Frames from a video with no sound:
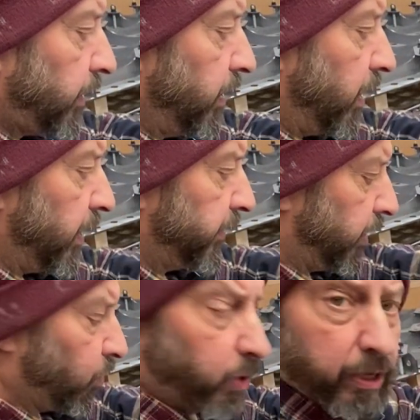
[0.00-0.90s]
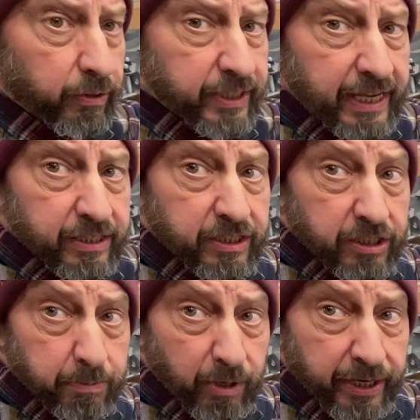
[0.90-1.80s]
the oil tends to
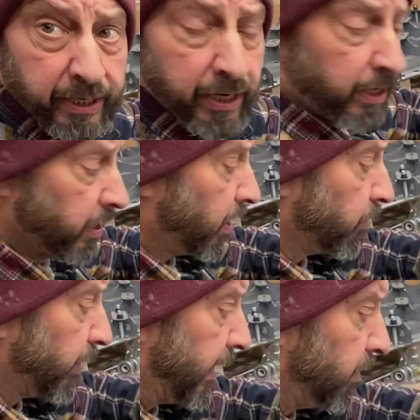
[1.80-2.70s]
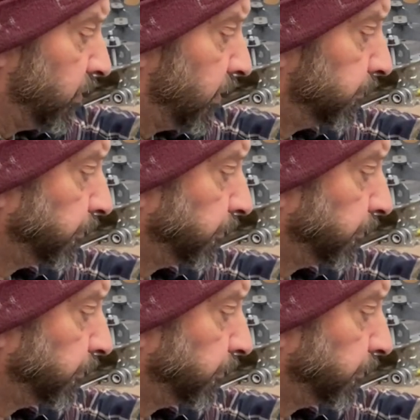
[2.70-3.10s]
spread around.